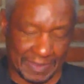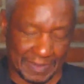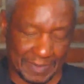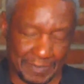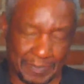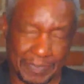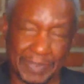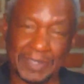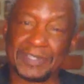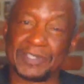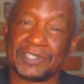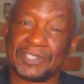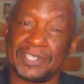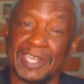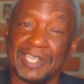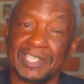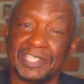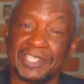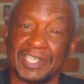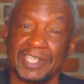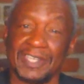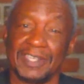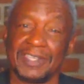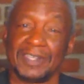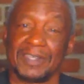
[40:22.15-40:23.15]

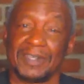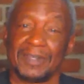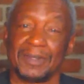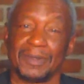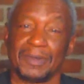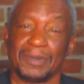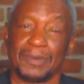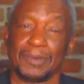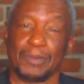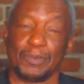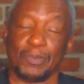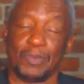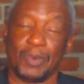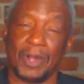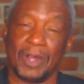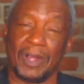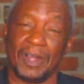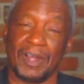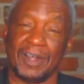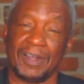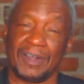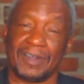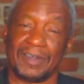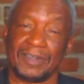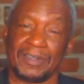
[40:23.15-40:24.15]
position
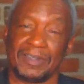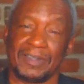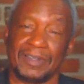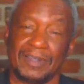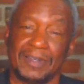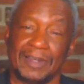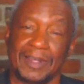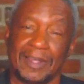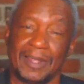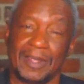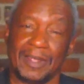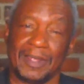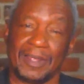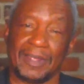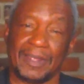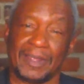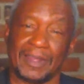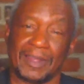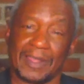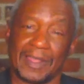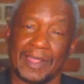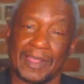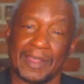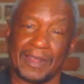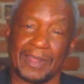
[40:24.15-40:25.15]
where
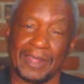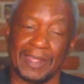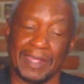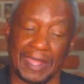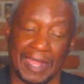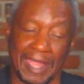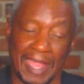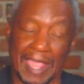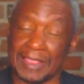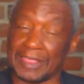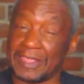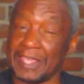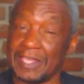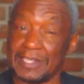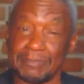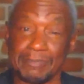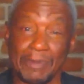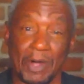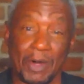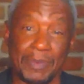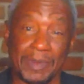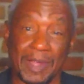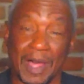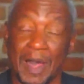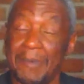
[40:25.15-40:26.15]
at this
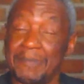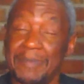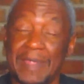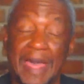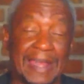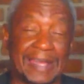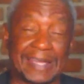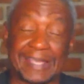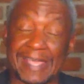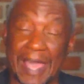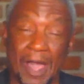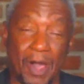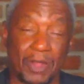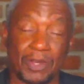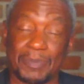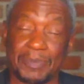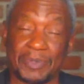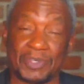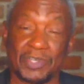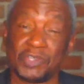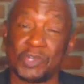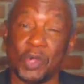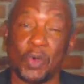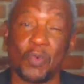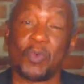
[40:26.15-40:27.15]
moment I'm not accountable to
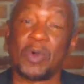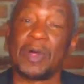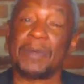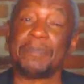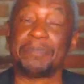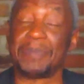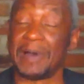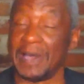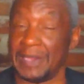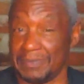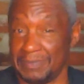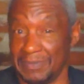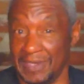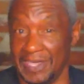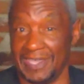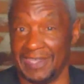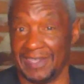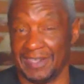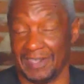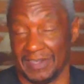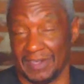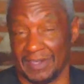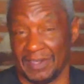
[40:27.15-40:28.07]
no one but me.